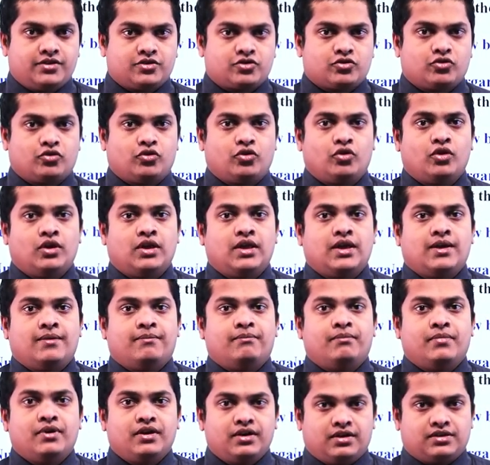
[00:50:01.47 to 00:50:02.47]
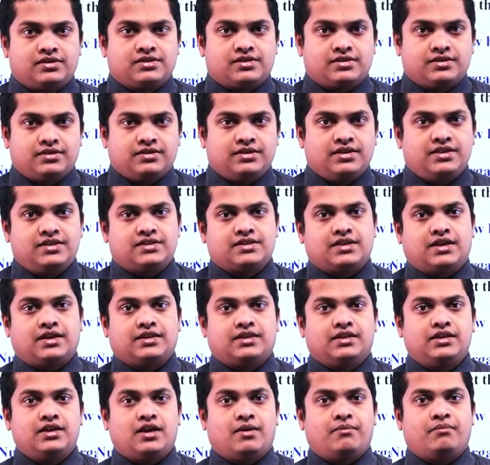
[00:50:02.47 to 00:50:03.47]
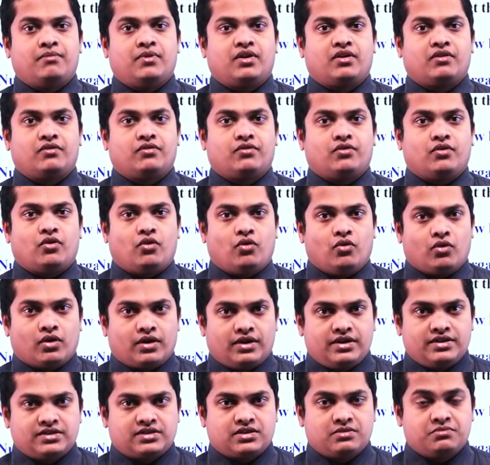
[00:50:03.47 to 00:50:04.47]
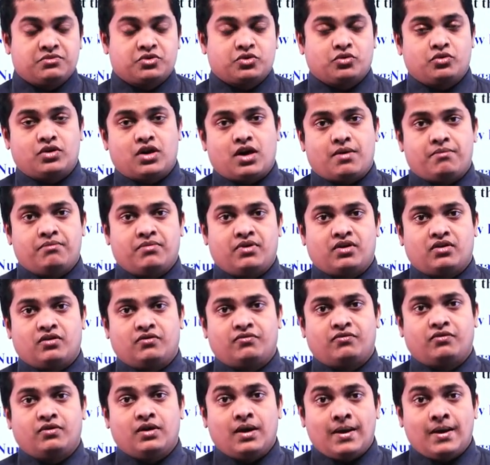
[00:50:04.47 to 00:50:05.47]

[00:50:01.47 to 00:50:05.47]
So births, these are the number of organisms or number of